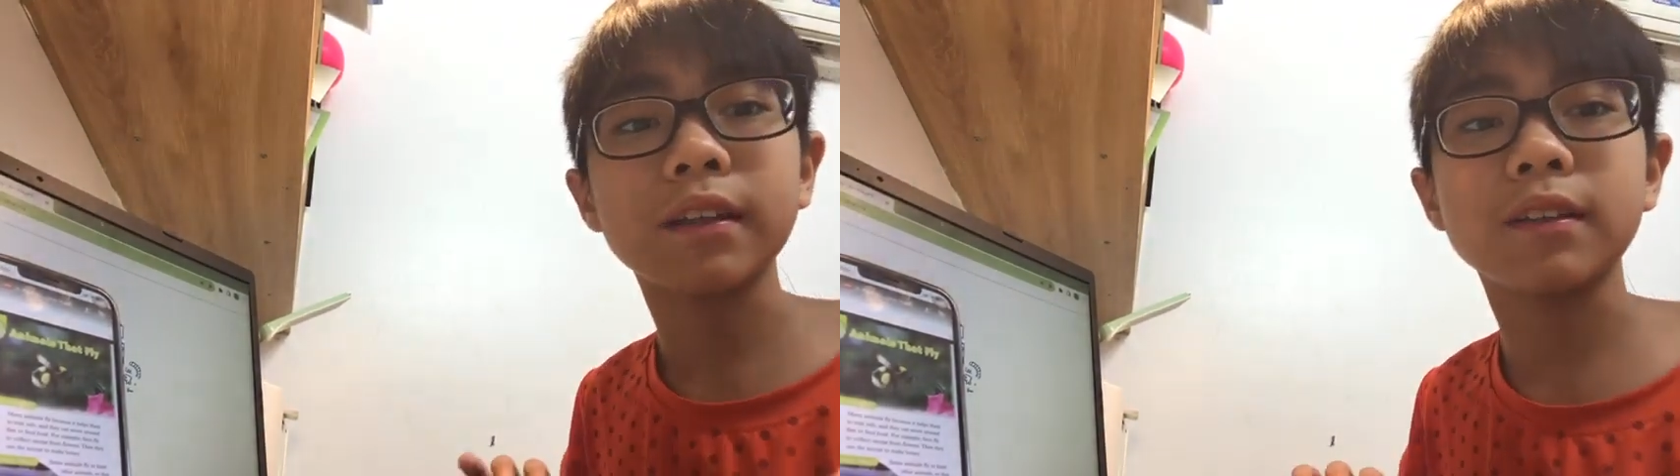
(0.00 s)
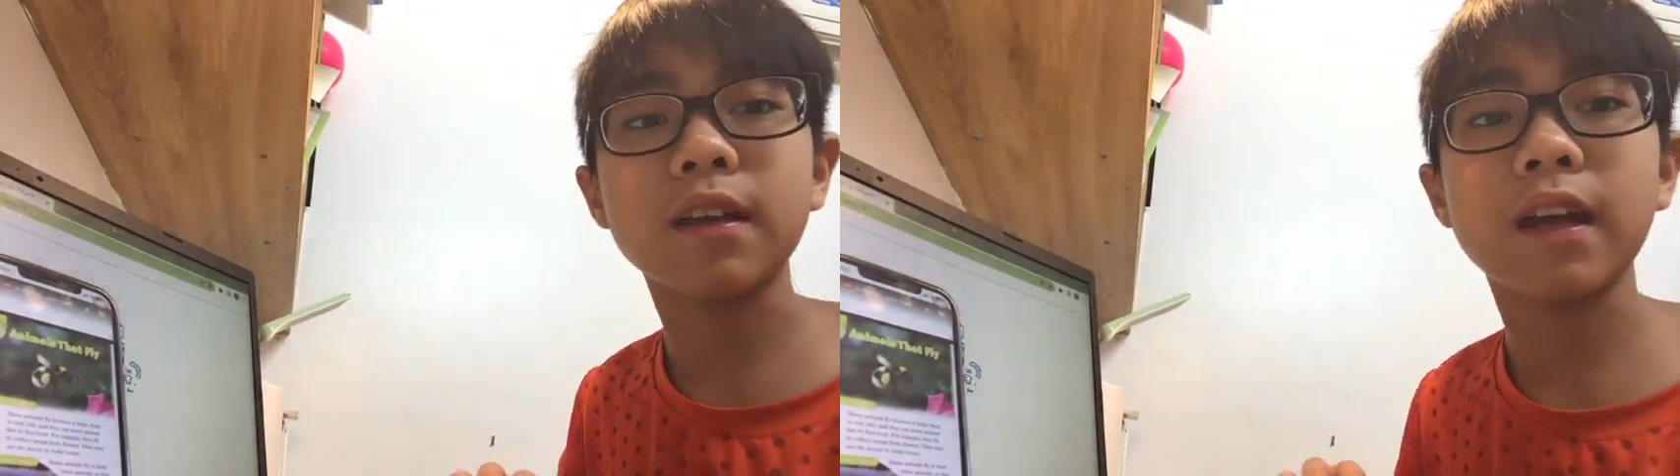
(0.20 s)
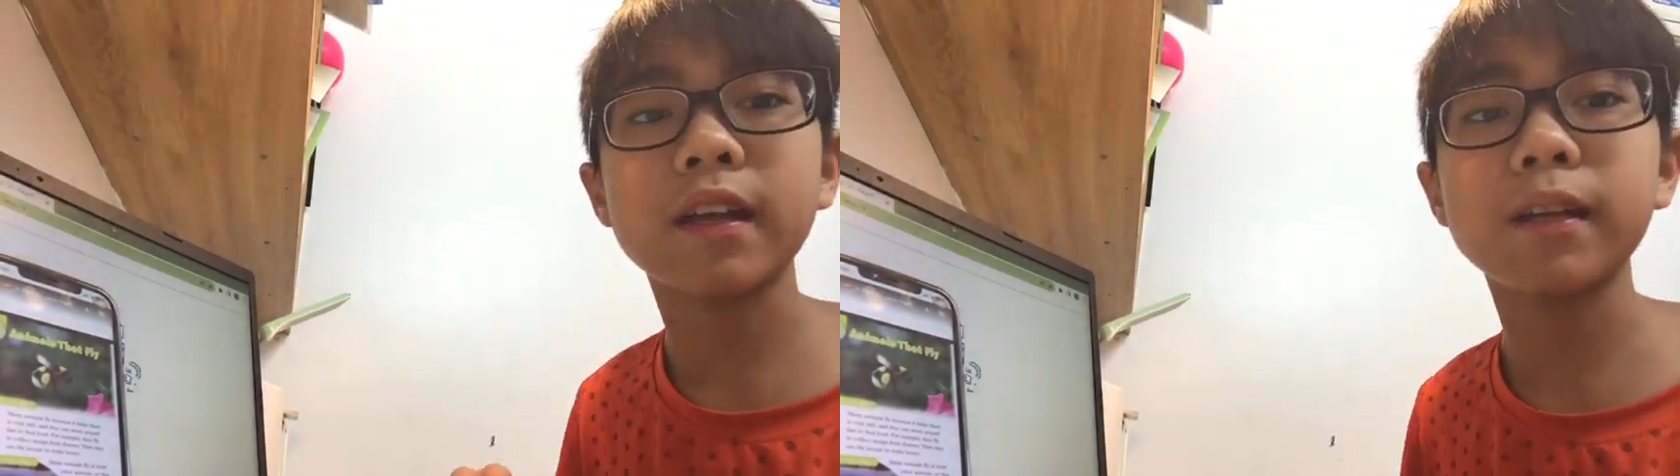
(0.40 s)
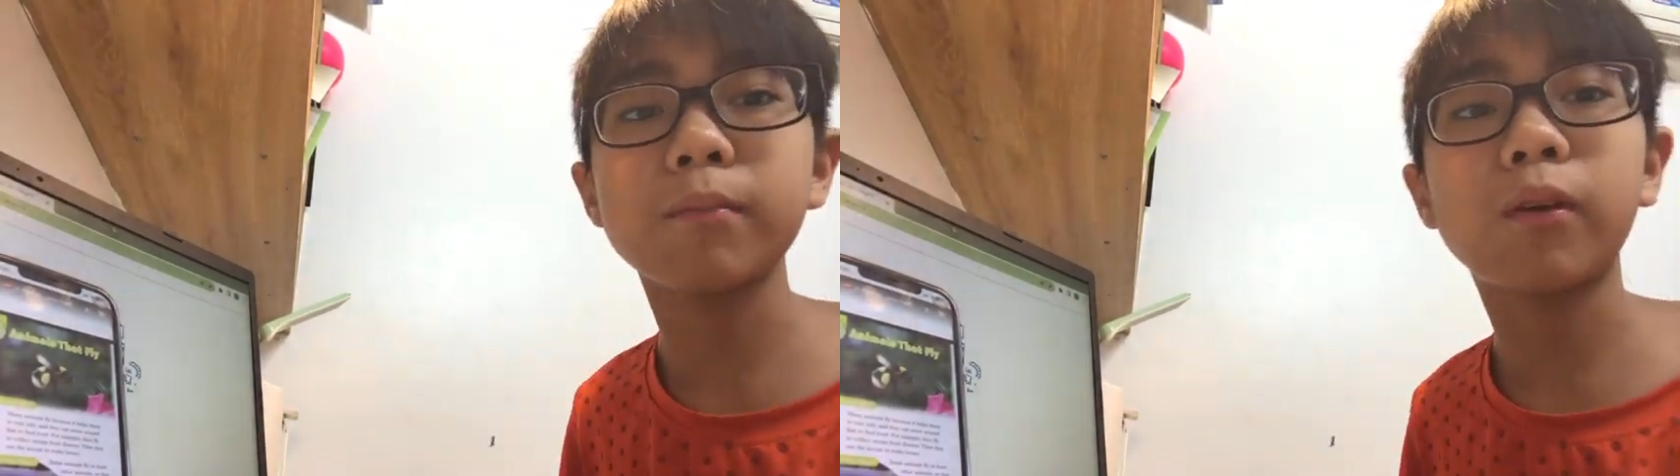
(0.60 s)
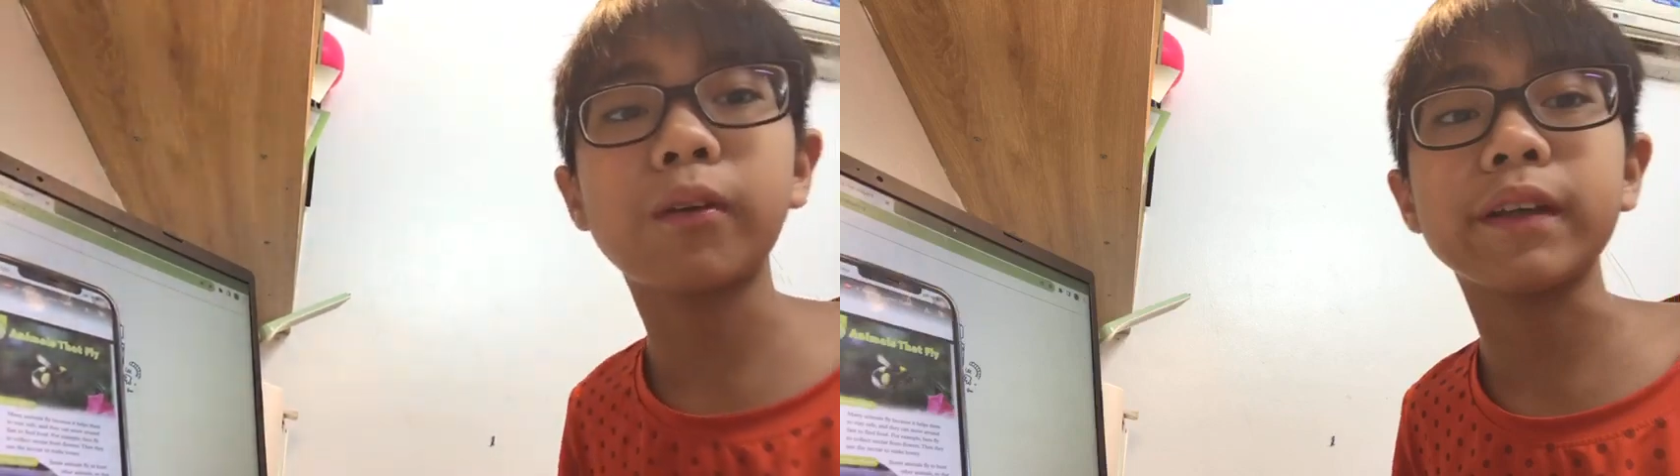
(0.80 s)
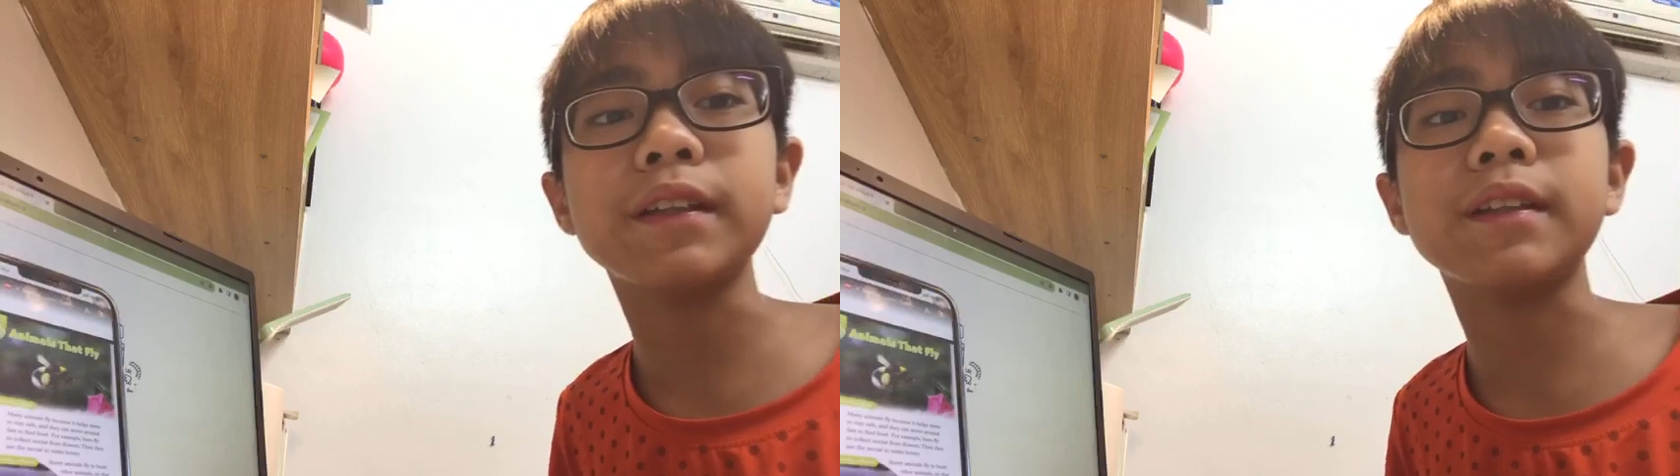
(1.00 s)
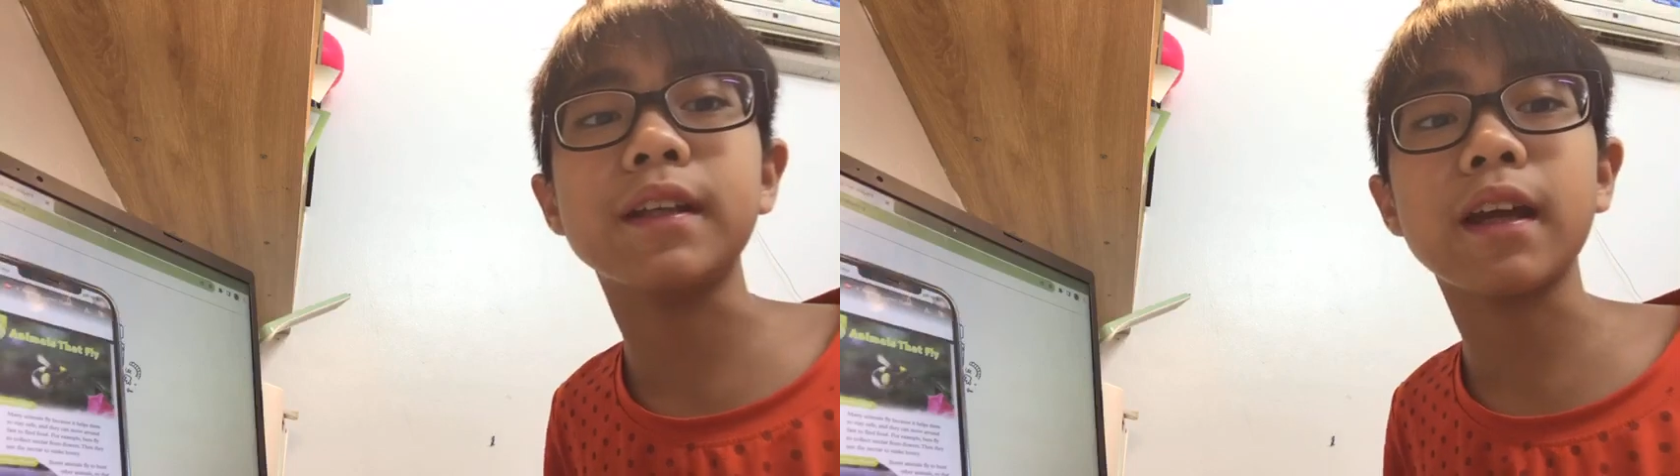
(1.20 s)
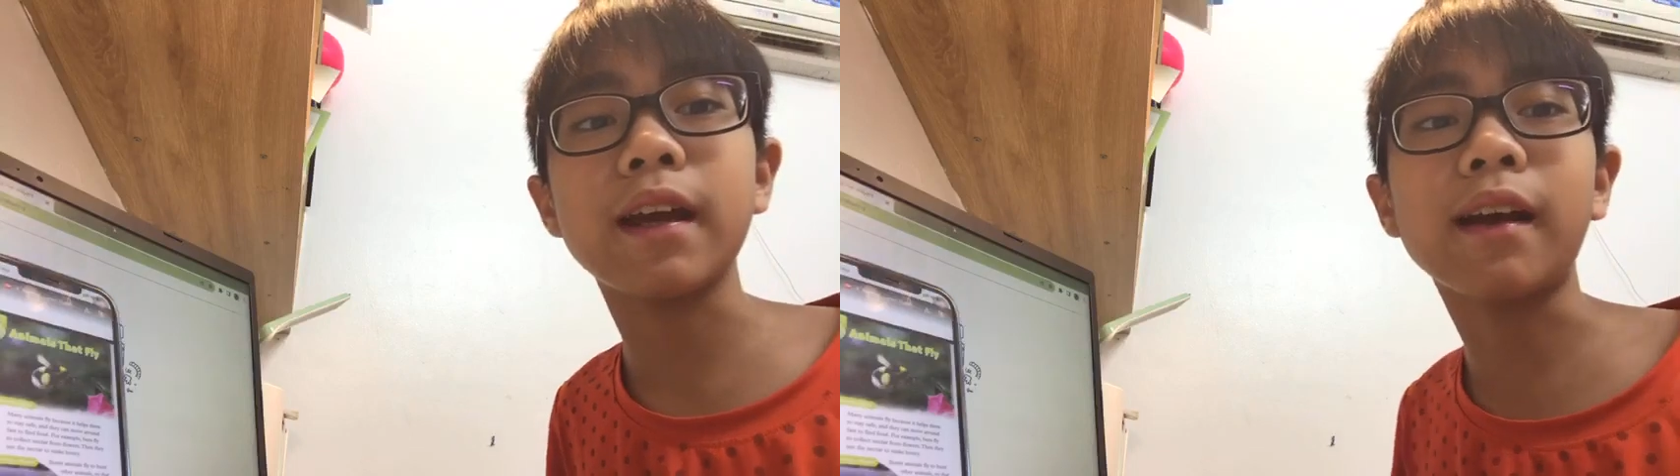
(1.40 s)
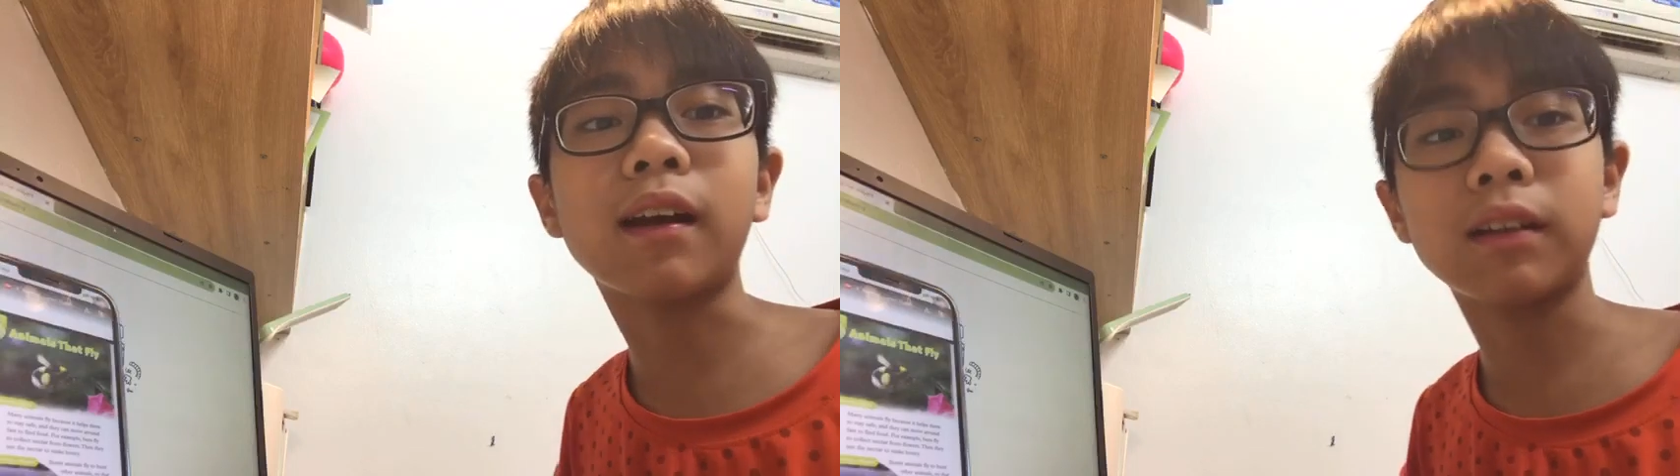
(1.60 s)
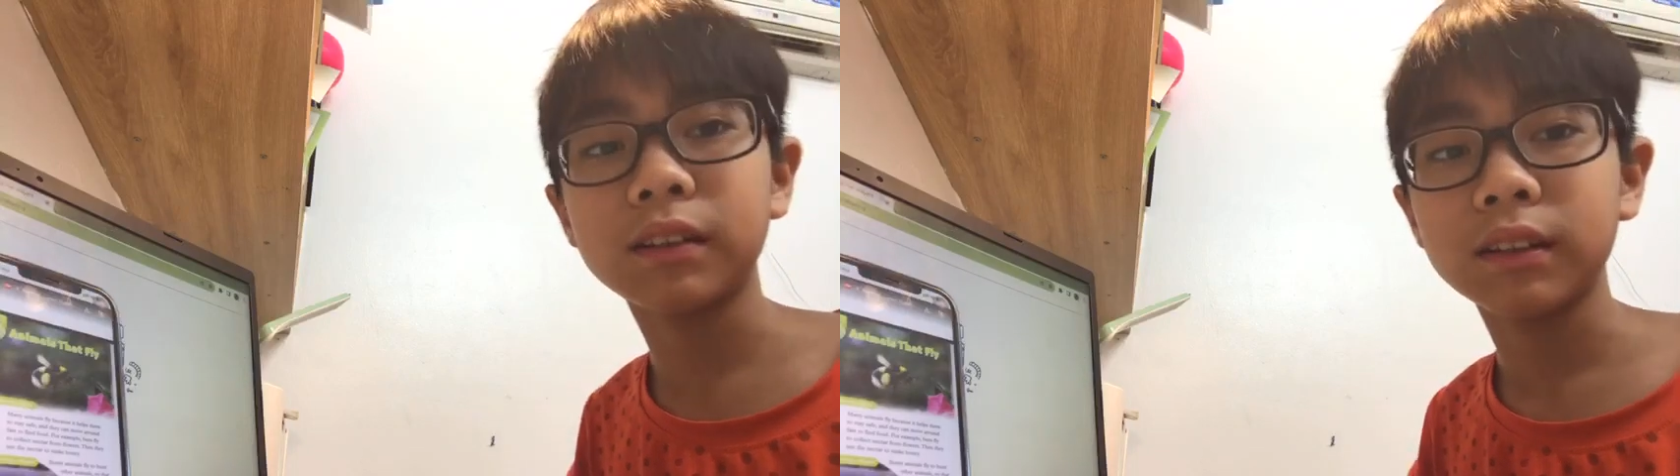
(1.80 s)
the animal in the air.